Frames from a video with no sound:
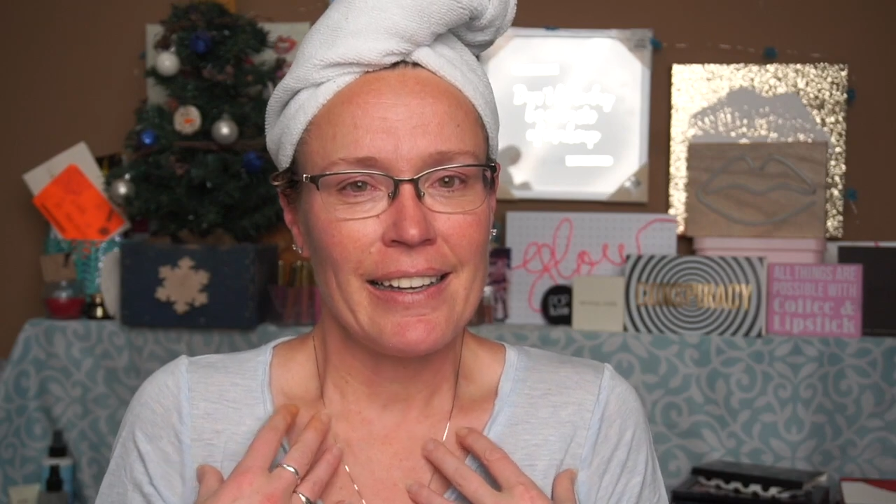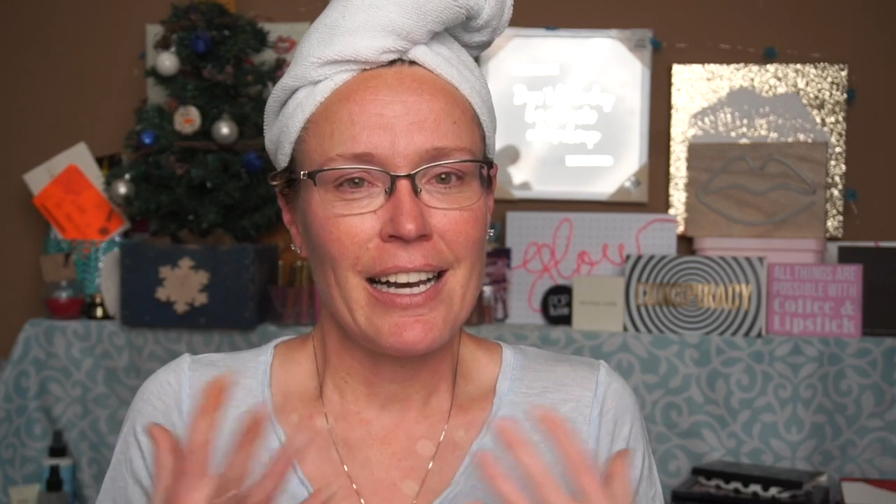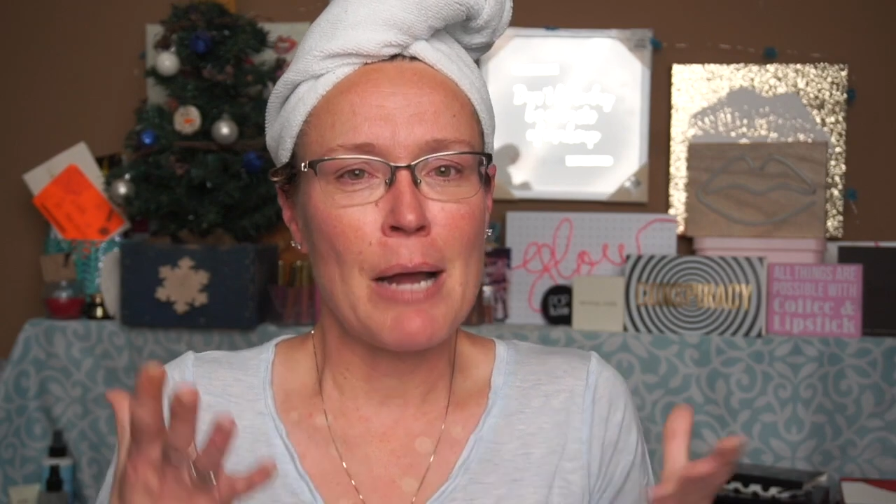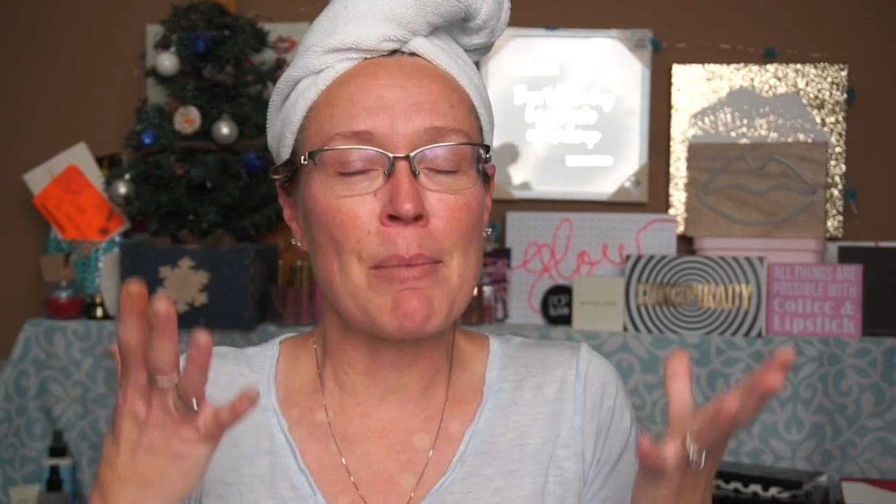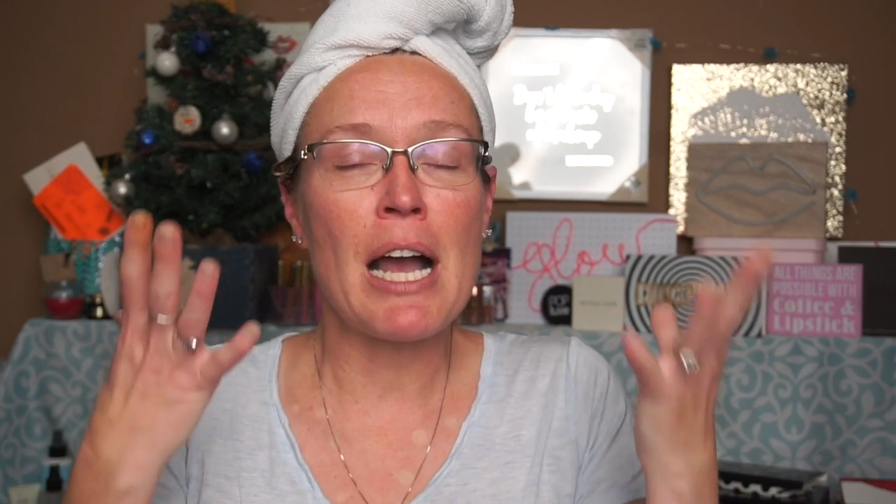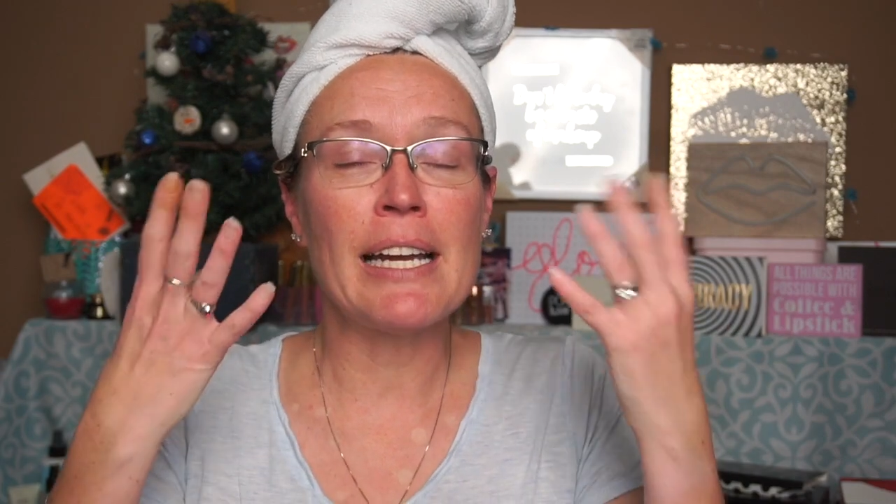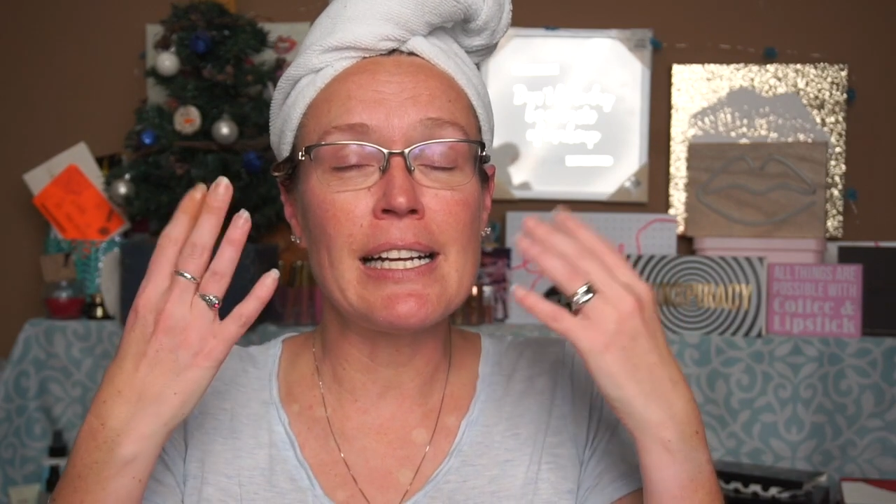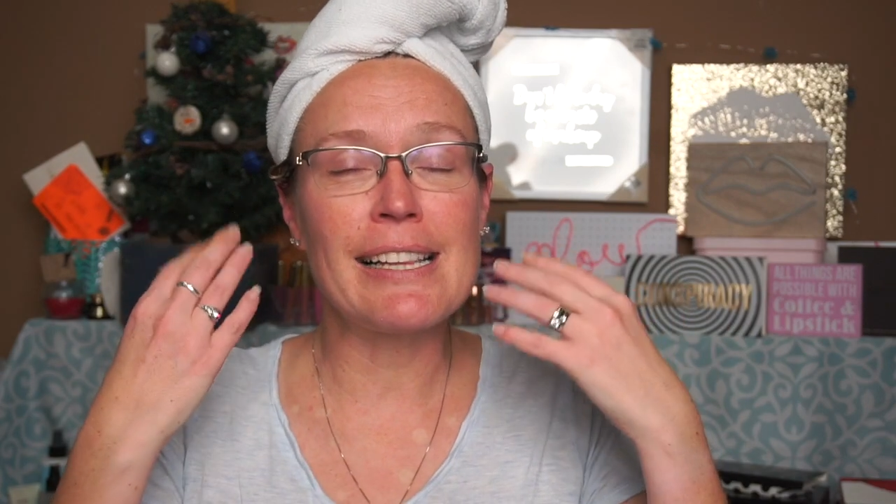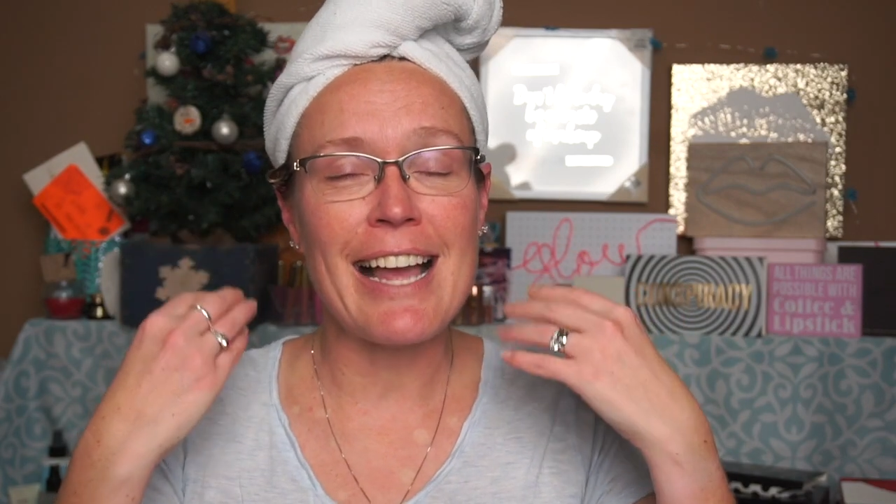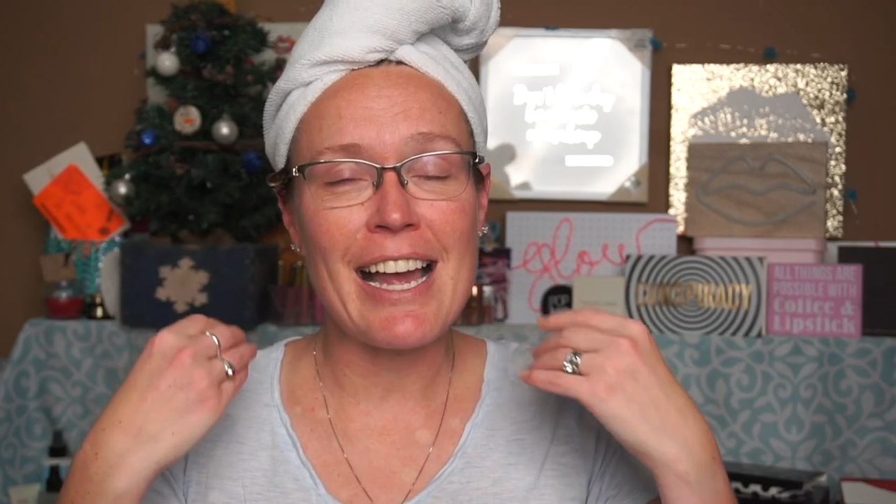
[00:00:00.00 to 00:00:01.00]
I'm kind of
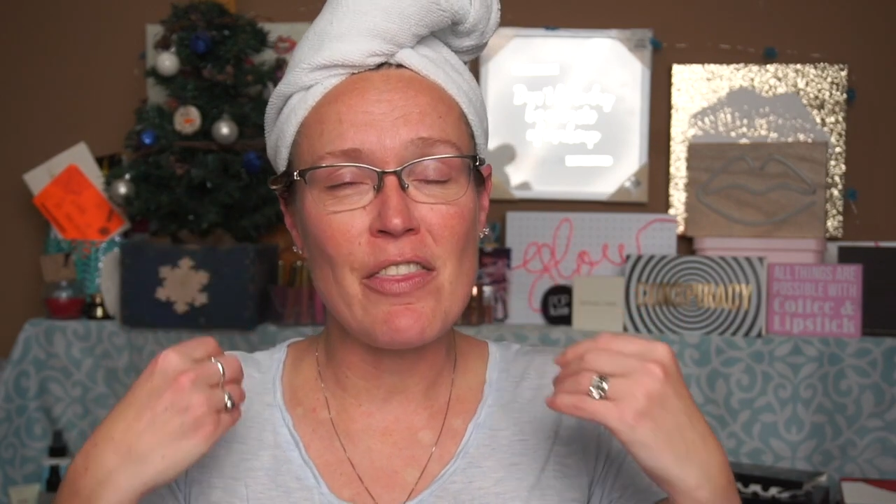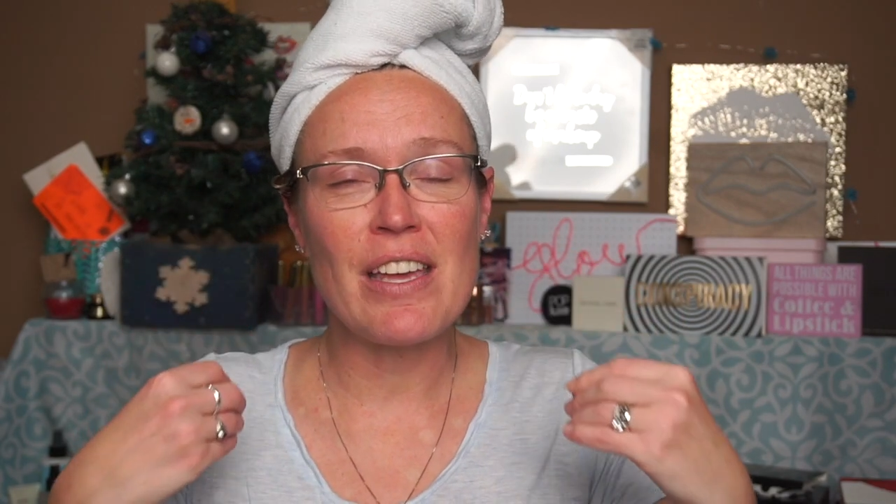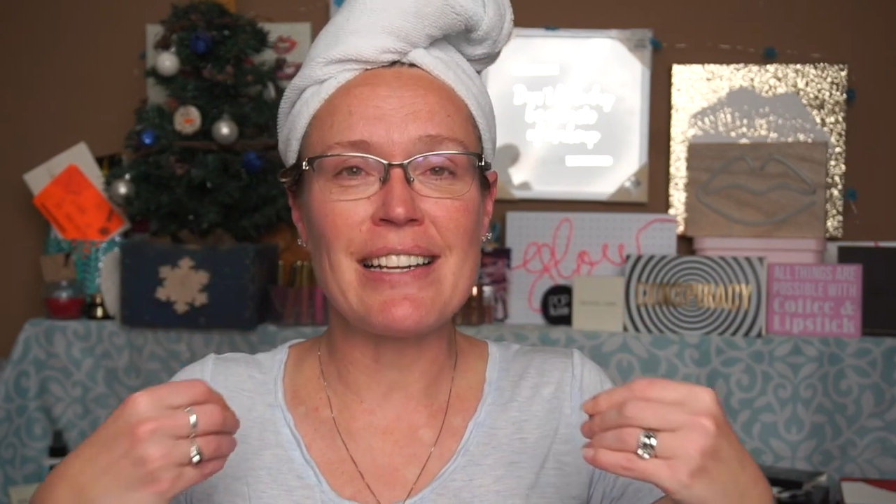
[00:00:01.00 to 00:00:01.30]
glad that